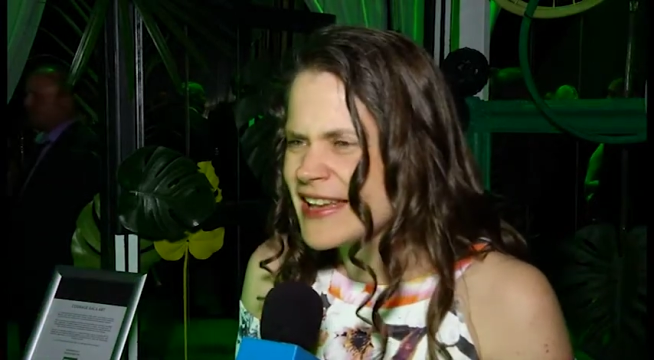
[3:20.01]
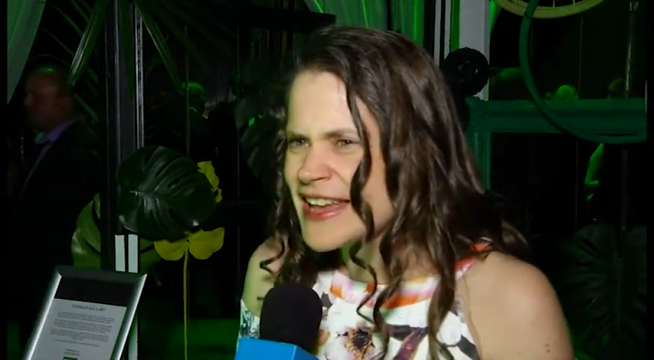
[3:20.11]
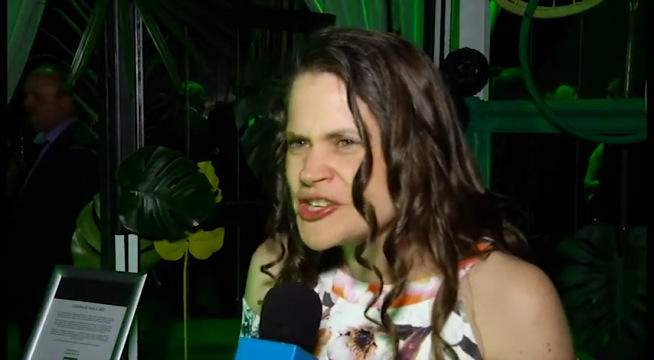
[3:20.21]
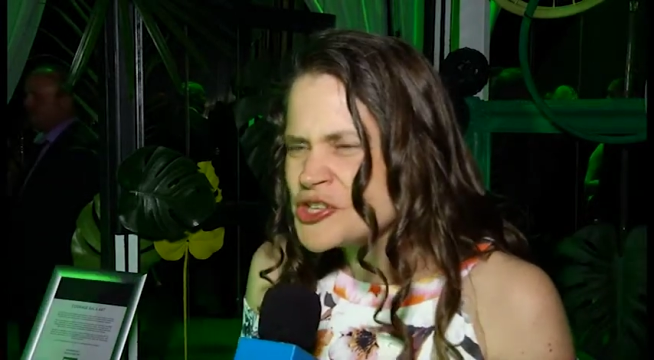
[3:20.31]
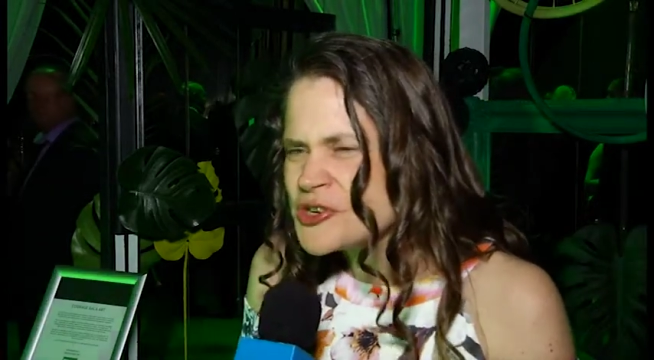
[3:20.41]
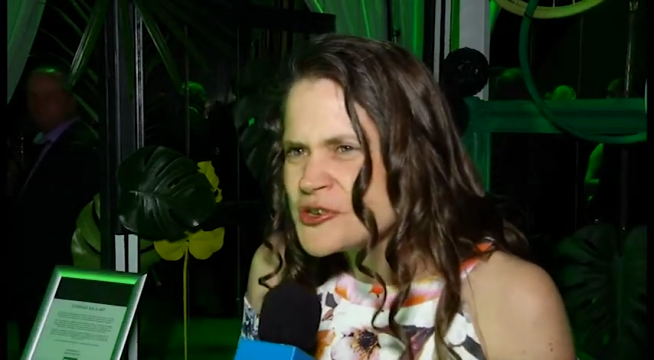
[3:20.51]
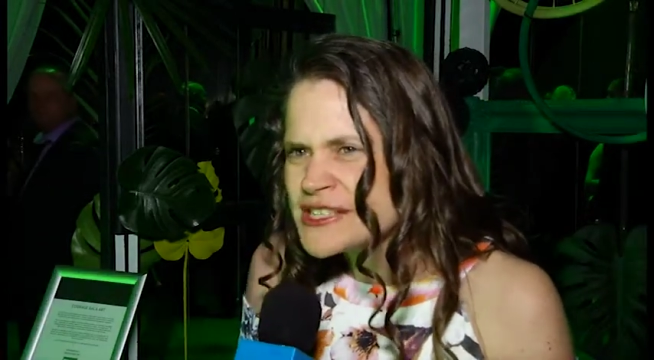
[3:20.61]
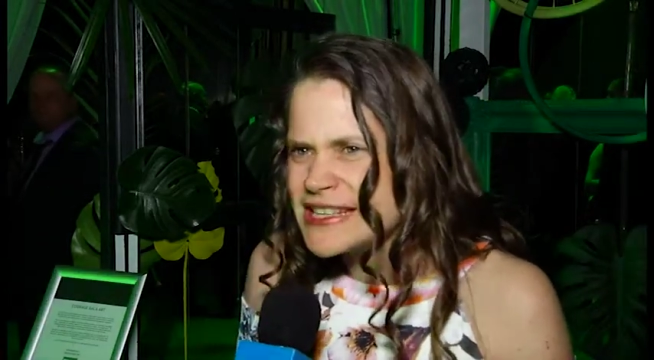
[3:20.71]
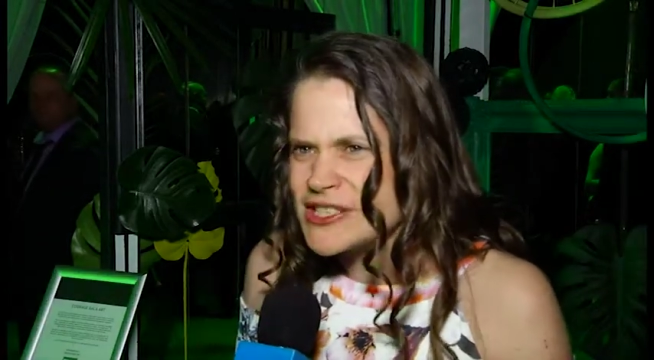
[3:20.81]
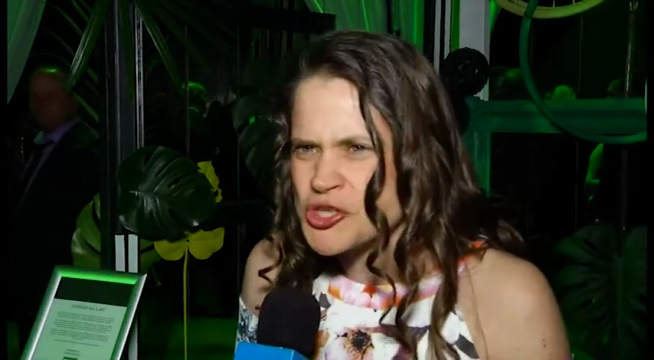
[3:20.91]
issues,
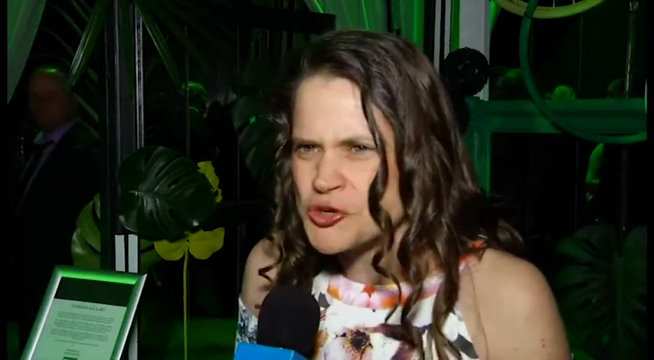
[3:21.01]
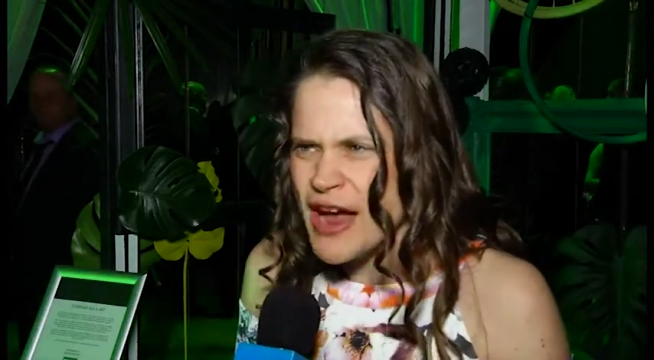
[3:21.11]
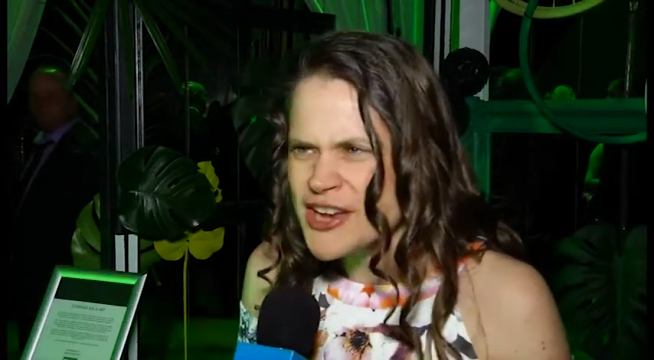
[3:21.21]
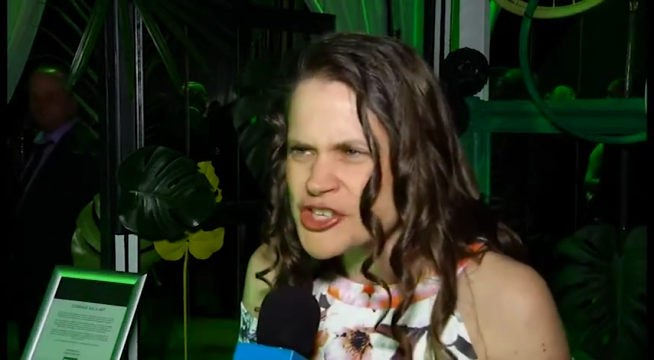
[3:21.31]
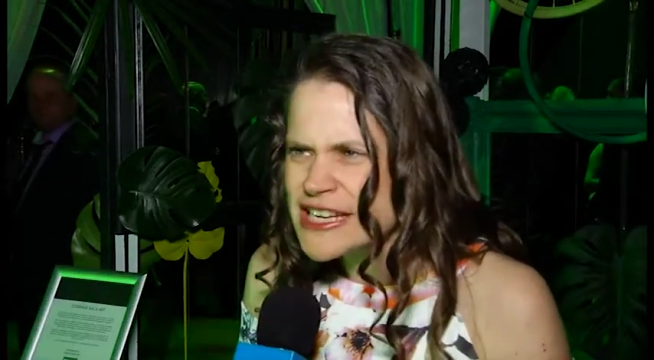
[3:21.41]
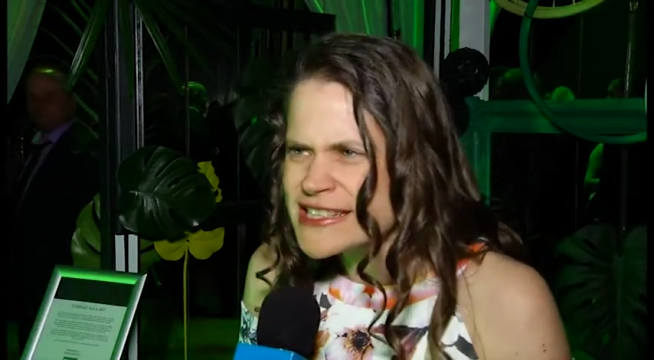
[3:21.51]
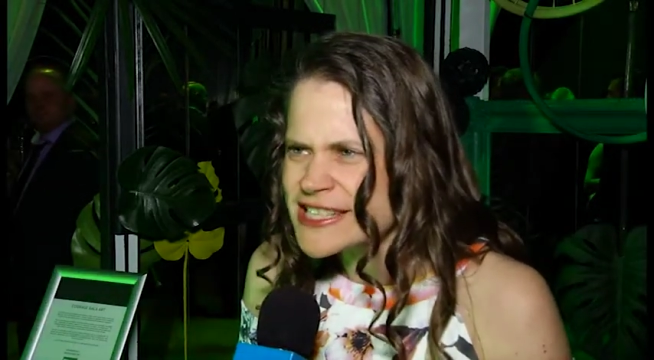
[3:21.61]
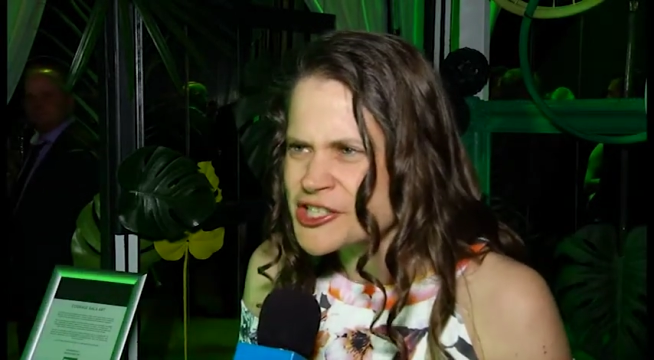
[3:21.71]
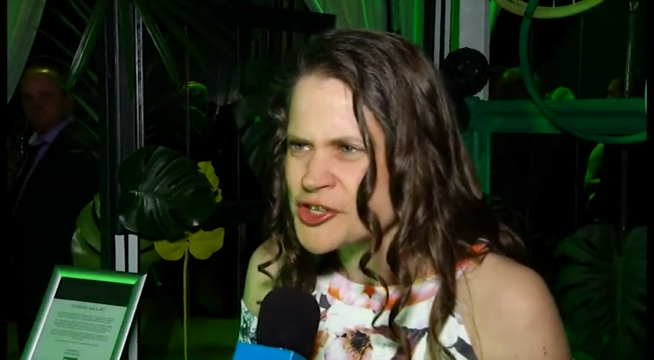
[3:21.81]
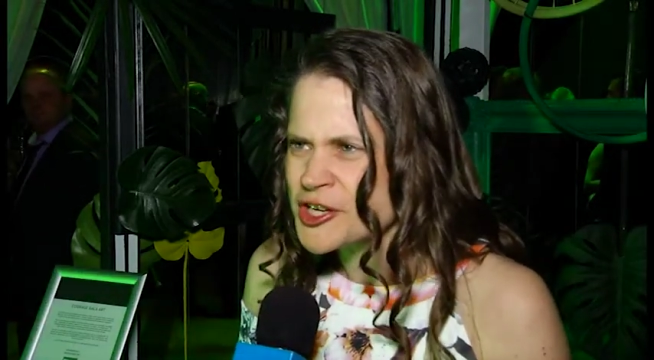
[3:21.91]
these tragedies,
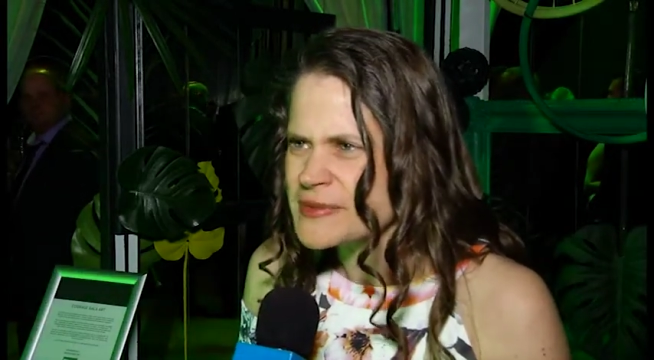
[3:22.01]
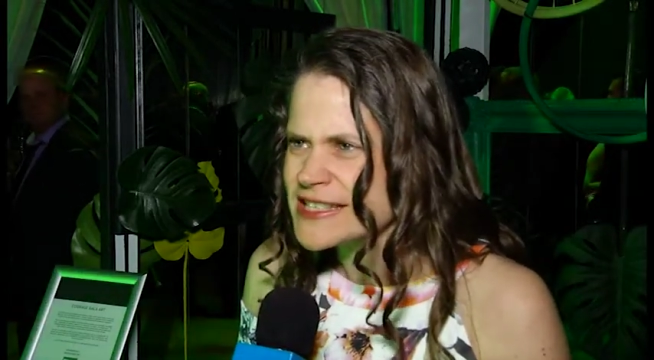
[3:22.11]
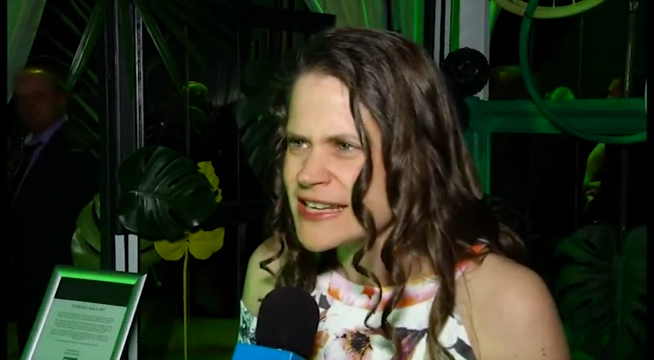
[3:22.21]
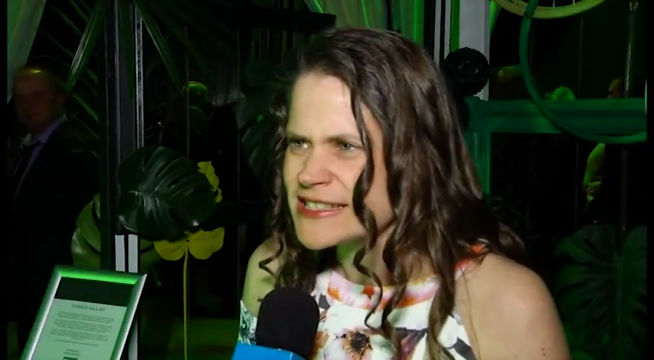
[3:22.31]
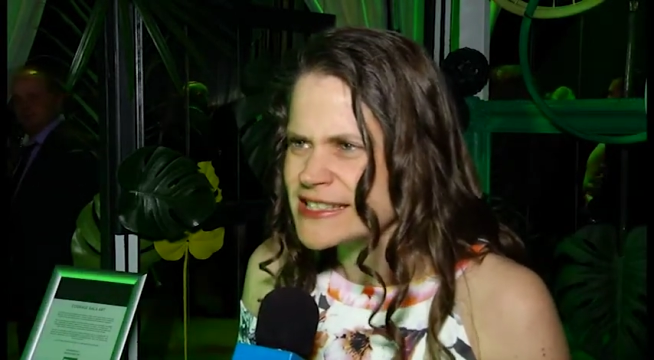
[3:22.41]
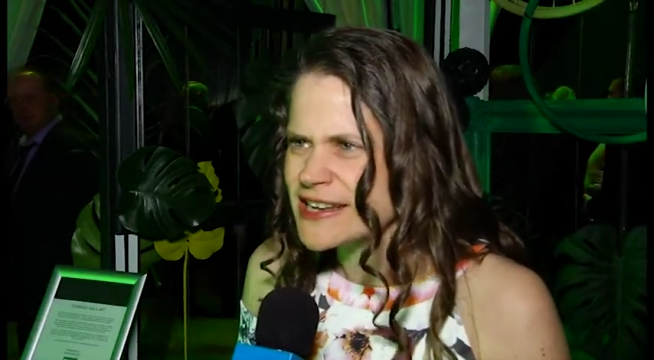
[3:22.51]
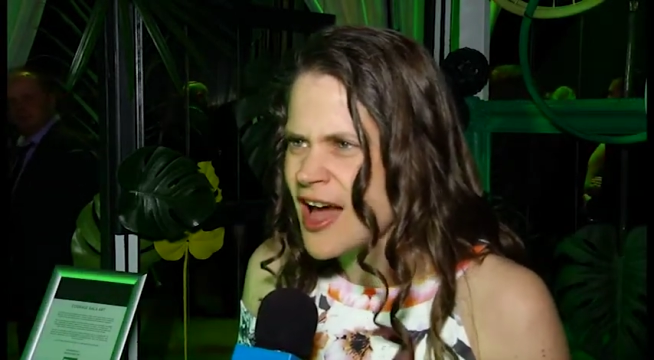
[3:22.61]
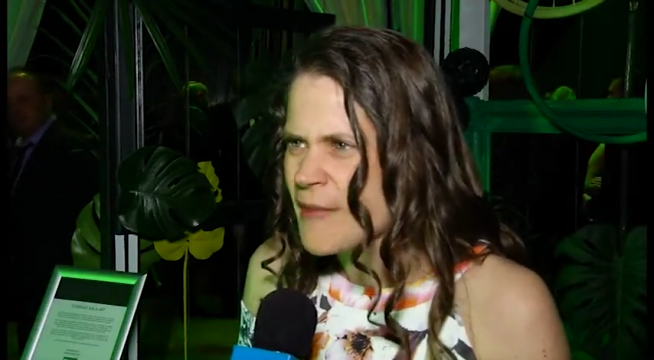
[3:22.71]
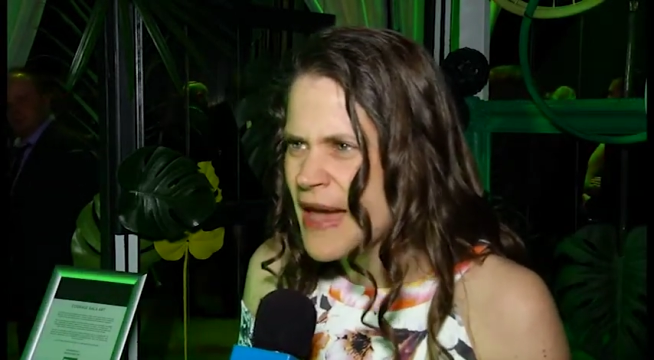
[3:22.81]
these circumstances come